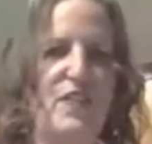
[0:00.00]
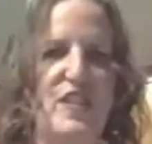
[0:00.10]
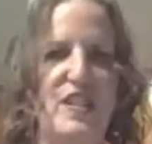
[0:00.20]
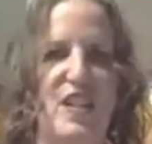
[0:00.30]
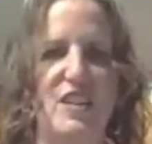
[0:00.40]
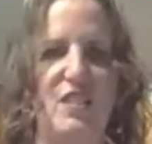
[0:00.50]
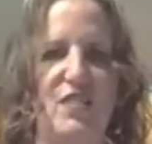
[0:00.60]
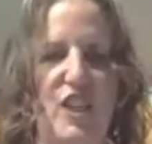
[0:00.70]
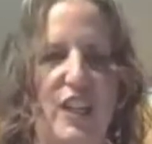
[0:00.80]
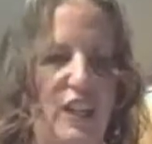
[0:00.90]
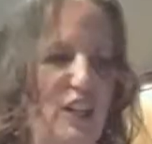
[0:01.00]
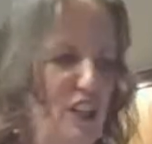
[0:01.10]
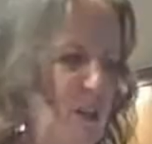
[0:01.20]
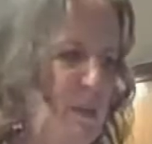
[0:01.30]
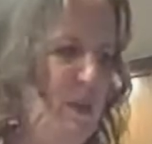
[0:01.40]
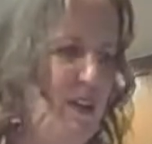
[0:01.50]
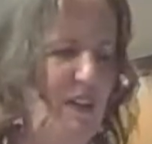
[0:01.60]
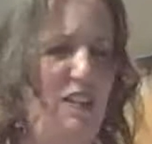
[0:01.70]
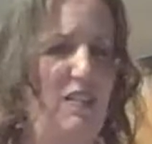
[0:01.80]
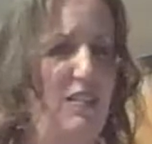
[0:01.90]
the 50 Shades of Chicken cookbook.
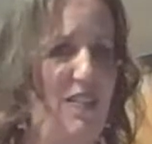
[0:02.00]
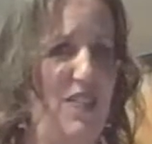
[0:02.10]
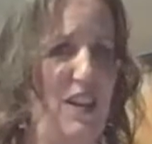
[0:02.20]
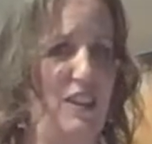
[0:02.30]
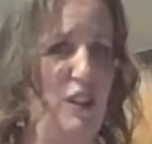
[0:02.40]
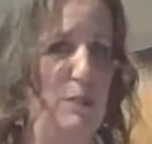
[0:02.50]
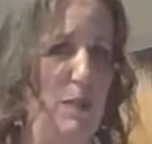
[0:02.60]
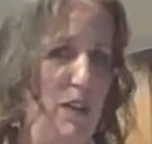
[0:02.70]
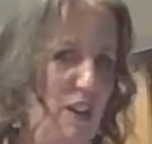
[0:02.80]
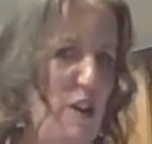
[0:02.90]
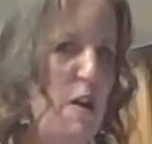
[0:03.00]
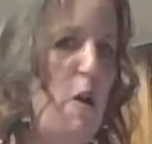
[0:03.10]
Love that cookbook.